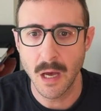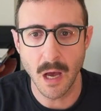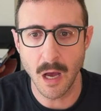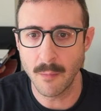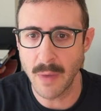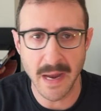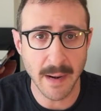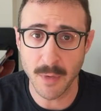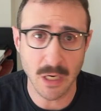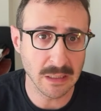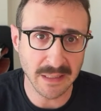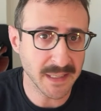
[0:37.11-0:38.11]
Um, and I'm
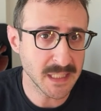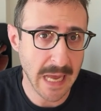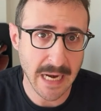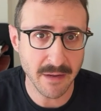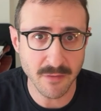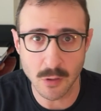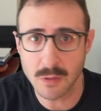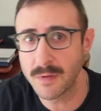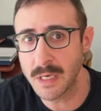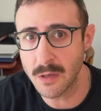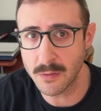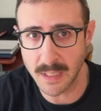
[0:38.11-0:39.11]
going to link to any of those
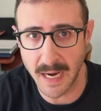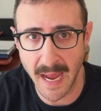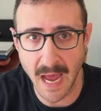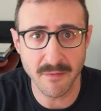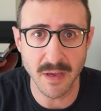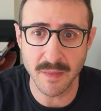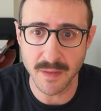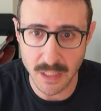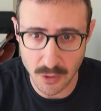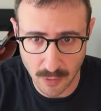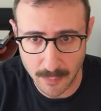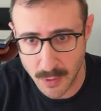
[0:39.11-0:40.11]
videos that I have in the
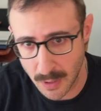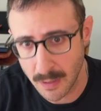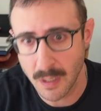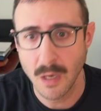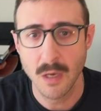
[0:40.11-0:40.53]
description.